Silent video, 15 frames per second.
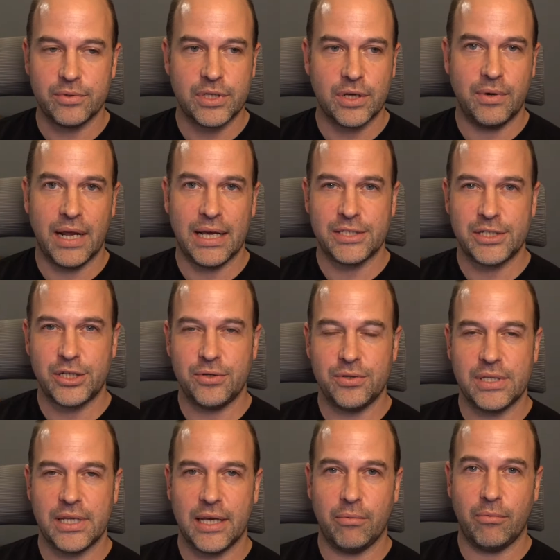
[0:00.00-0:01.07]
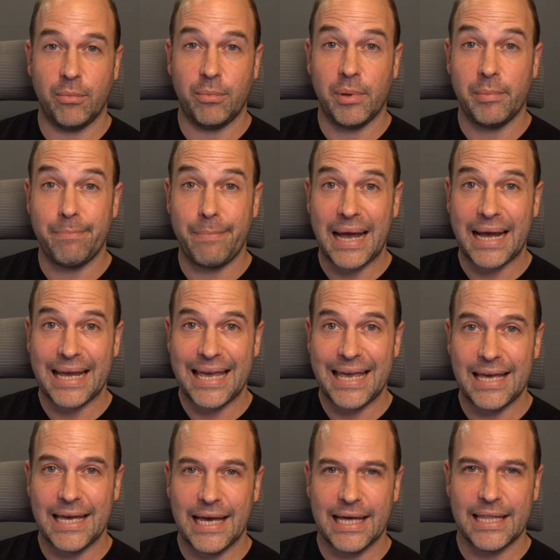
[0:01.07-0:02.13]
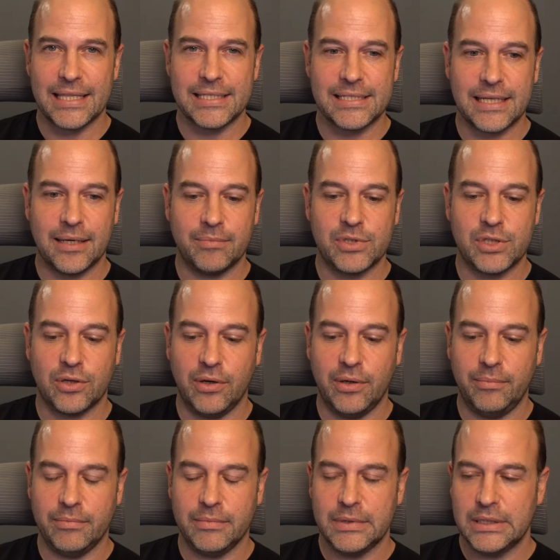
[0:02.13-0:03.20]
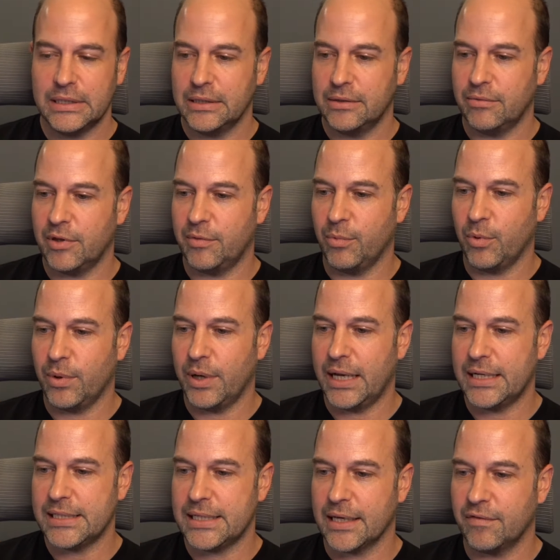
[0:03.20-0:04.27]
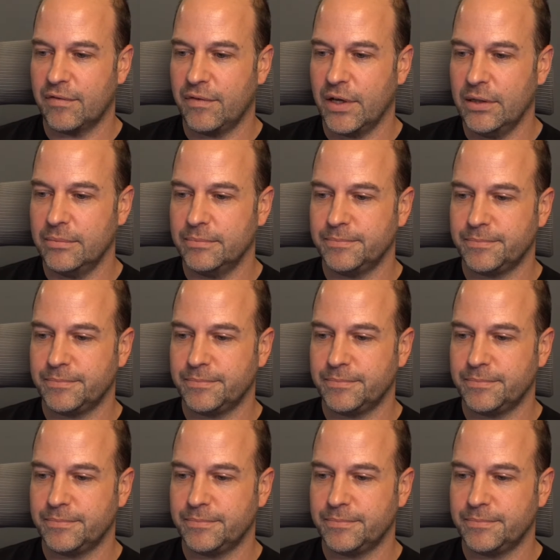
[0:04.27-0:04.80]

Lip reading: So next Tuesday, we'll be back here at the same time with more editing fun.